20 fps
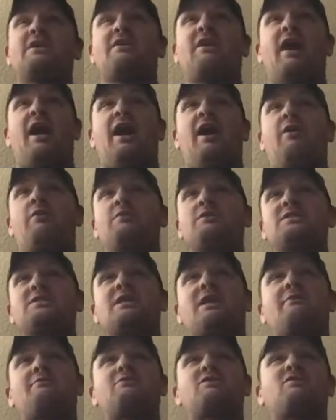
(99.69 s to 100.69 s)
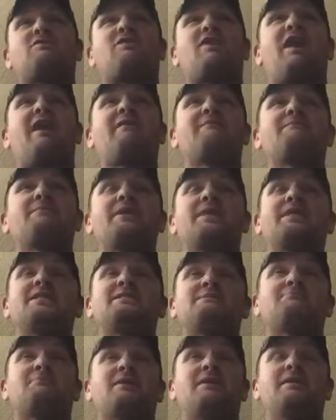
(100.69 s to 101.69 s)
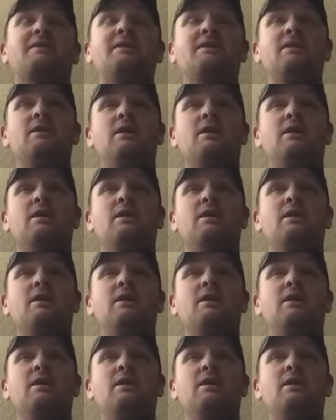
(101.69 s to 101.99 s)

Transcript: I, I always thought it was five minutes, but